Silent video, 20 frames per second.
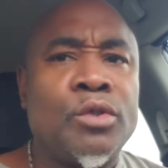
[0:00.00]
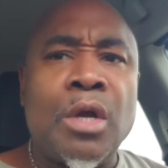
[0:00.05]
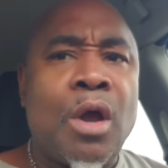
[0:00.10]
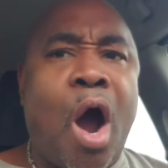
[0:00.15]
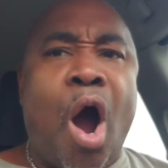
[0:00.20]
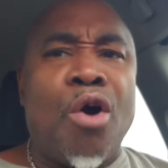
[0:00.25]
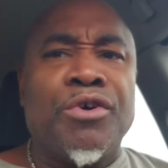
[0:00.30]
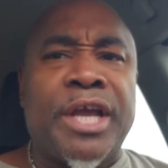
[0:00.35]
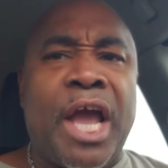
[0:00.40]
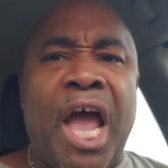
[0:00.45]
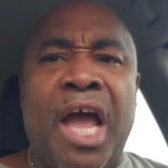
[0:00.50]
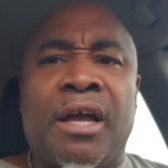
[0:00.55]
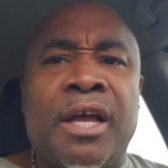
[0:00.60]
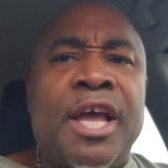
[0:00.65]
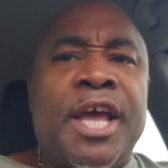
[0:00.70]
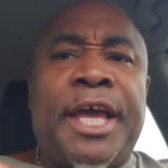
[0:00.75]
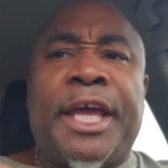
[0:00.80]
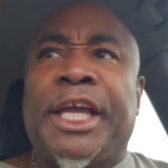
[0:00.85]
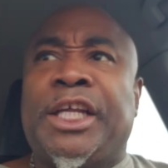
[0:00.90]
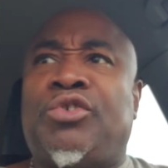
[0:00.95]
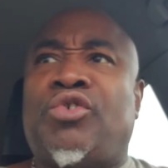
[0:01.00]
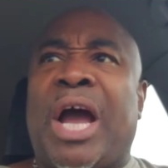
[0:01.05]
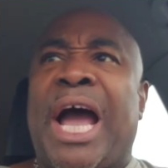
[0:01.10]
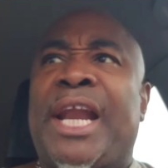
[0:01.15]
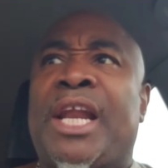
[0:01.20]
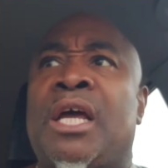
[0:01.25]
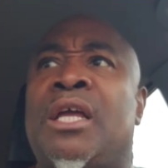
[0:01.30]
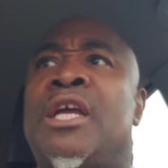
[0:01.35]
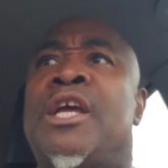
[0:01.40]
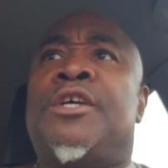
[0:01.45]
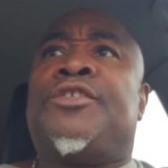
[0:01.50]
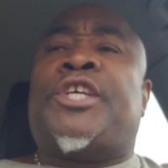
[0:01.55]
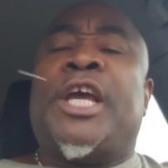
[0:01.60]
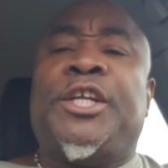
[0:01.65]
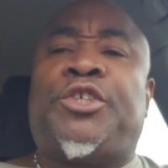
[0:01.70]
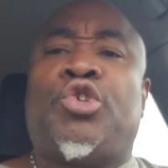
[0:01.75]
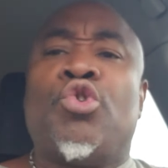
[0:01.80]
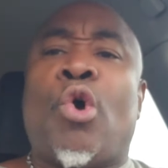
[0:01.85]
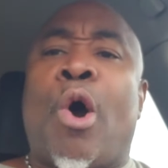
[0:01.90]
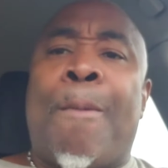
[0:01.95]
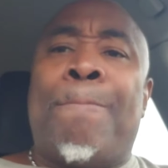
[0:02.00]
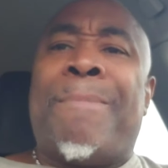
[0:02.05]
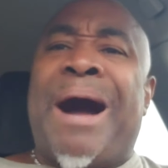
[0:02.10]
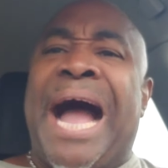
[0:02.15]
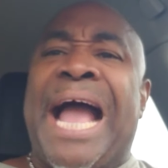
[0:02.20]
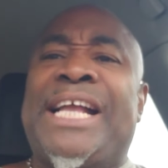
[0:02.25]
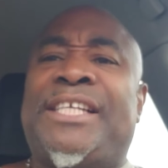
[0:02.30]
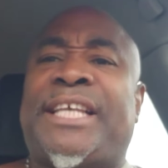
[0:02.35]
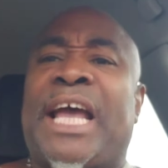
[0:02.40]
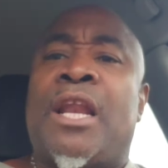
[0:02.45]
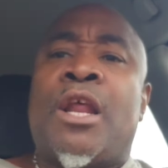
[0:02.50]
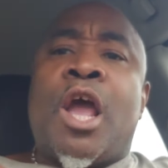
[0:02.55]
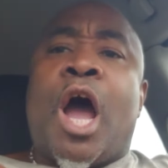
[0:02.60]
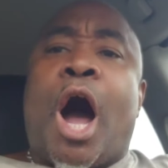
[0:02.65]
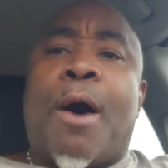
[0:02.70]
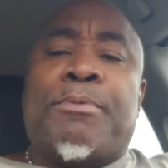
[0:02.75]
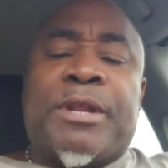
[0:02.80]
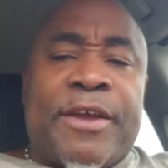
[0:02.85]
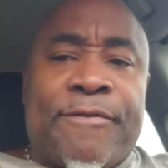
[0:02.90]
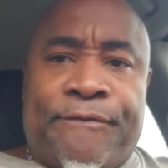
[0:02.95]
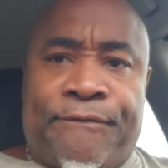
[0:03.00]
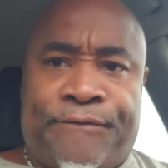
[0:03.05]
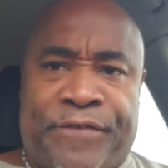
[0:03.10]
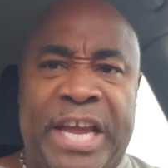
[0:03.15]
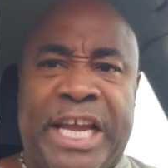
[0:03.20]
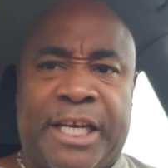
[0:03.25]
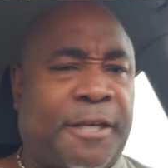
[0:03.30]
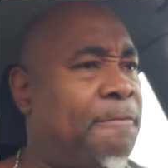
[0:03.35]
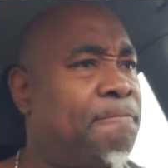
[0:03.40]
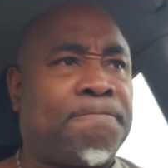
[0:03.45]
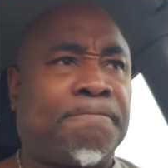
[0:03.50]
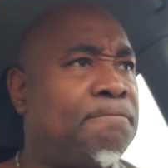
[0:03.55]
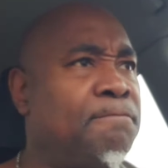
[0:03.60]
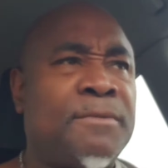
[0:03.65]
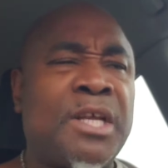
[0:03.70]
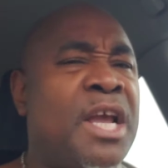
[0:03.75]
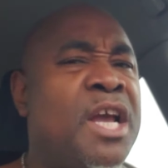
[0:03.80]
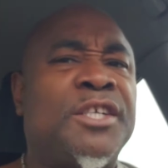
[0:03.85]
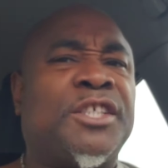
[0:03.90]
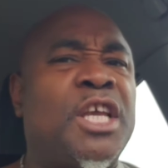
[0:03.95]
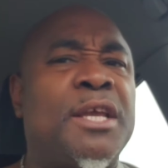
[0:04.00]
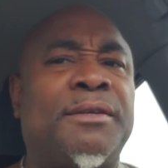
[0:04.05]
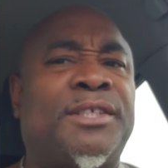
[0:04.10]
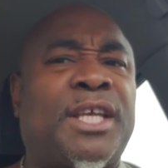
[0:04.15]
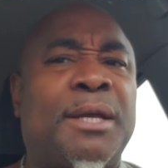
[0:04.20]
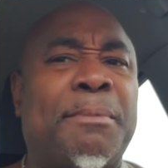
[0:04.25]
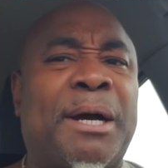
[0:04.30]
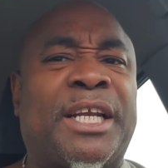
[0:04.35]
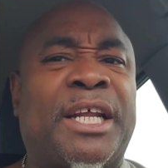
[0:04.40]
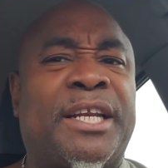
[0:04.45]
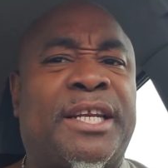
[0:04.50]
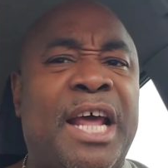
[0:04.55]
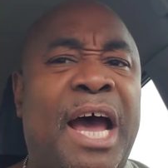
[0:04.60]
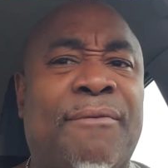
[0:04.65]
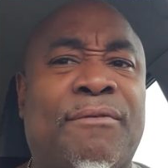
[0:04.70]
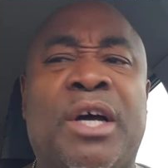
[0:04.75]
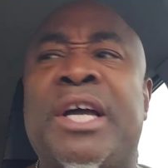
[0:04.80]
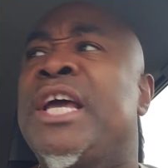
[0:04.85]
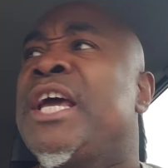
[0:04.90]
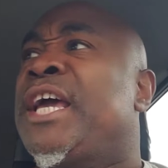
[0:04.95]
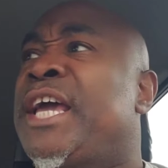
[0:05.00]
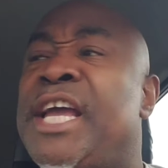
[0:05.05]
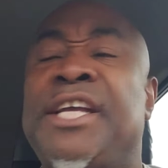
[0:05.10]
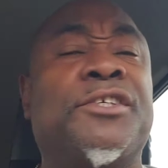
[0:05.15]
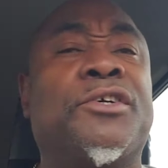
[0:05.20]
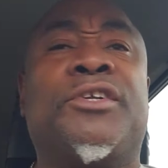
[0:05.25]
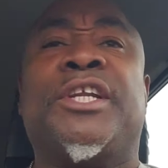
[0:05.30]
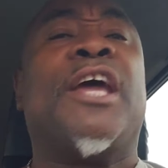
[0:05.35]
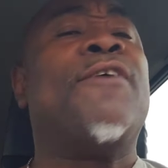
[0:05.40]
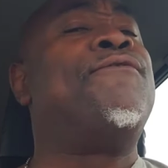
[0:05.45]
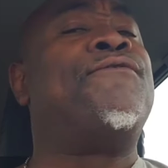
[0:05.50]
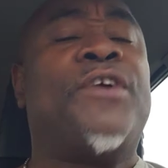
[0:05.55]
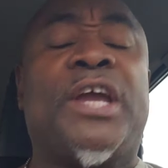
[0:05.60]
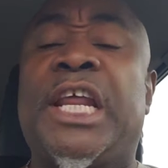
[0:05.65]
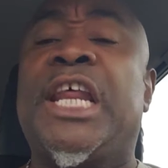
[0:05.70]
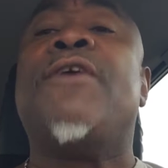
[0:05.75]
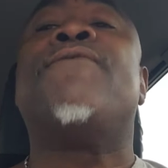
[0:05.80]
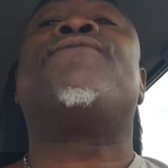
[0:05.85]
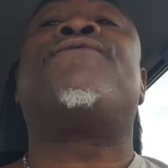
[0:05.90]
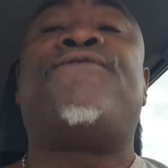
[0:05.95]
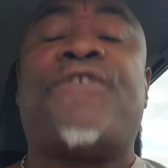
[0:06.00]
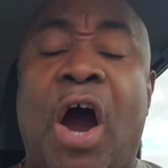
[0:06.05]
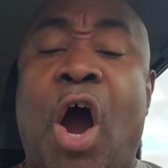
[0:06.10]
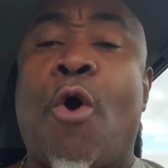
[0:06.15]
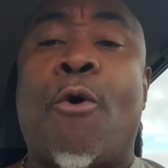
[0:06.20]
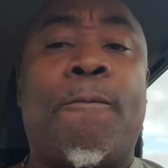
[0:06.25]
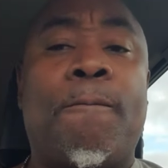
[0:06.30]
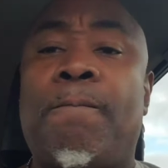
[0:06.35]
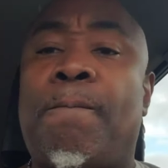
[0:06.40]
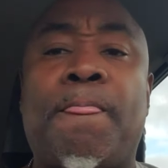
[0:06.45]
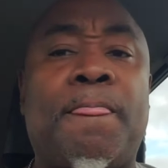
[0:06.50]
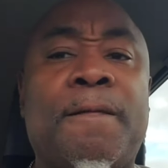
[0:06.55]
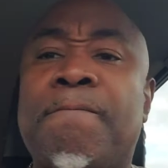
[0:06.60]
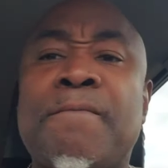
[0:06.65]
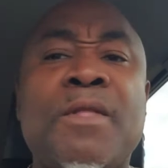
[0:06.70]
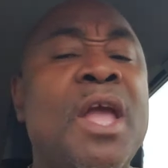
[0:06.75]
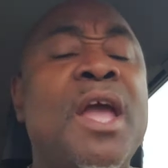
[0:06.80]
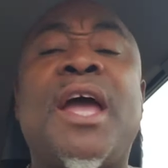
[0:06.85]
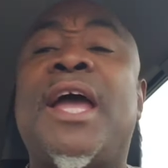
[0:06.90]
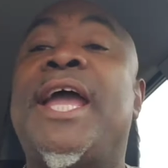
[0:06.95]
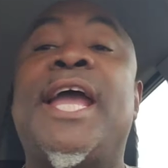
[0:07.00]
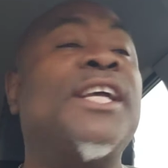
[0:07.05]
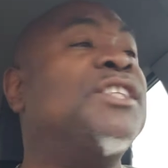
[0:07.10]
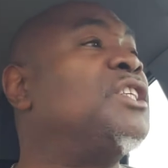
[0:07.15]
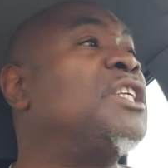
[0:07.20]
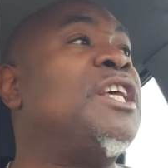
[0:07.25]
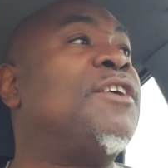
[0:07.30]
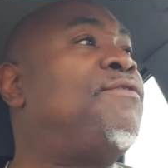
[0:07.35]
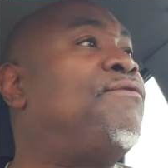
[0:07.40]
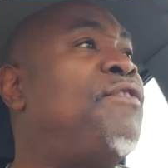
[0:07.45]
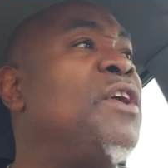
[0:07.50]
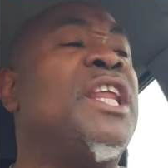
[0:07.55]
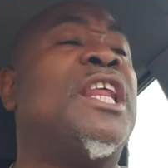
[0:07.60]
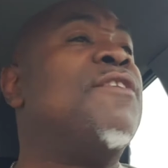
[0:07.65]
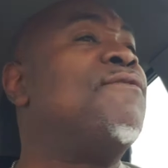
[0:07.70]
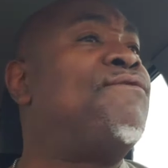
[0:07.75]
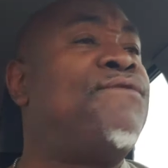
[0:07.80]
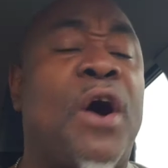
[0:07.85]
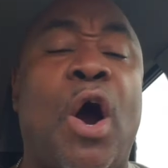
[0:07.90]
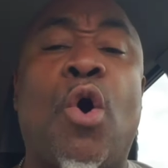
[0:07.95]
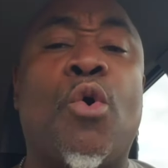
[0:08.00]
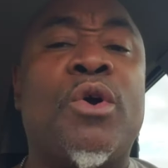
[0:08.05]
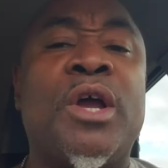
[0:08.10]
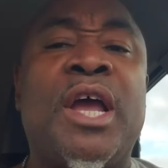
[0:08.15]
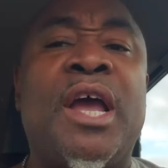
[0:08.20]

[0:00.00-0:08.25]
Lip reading: Oh, yeah. He's trying to teach you a mindset of defeat. See, but the devil, he's a defeated foe. He's a defeated foe.